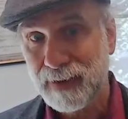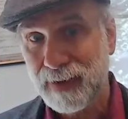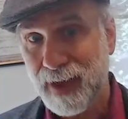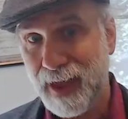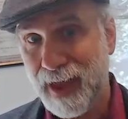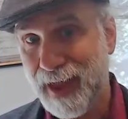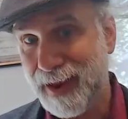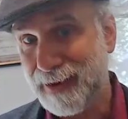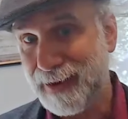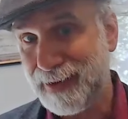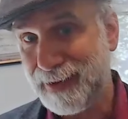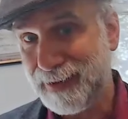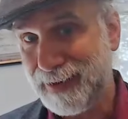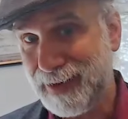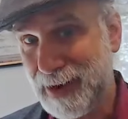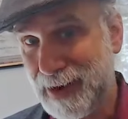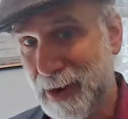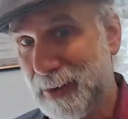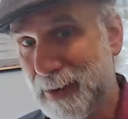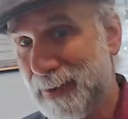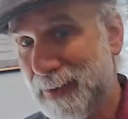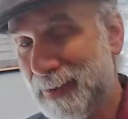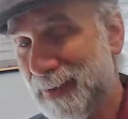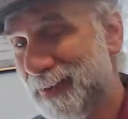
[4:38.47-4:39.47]
And, you
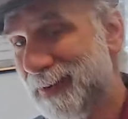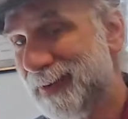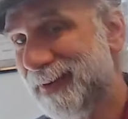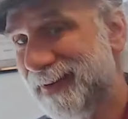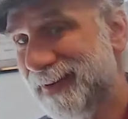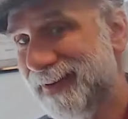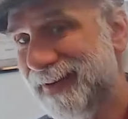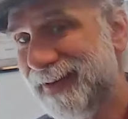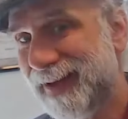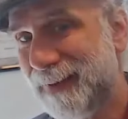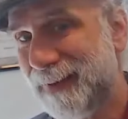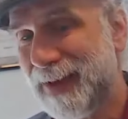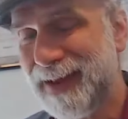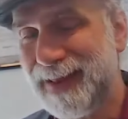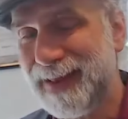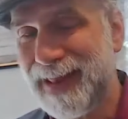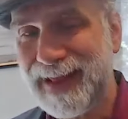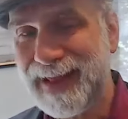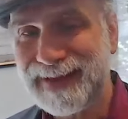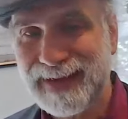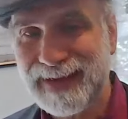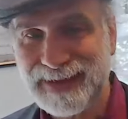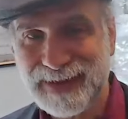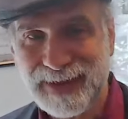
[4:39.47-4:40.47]
know, I mean,
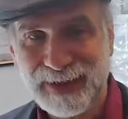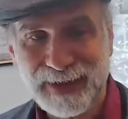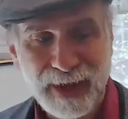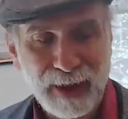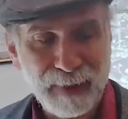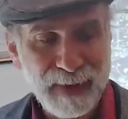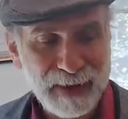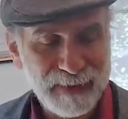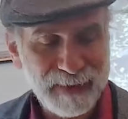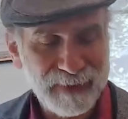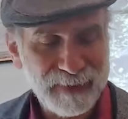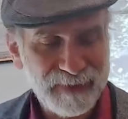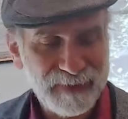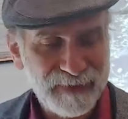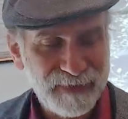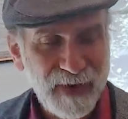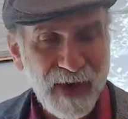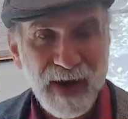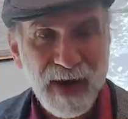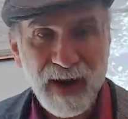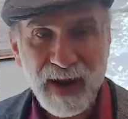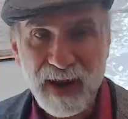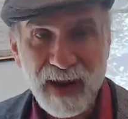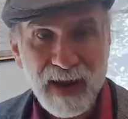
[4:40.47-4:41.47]
that, that's a little bit
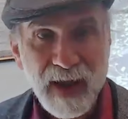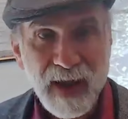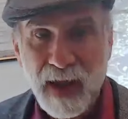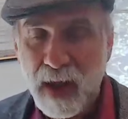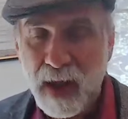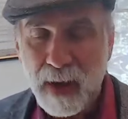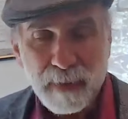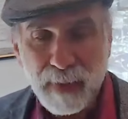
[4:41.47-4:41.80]
funny,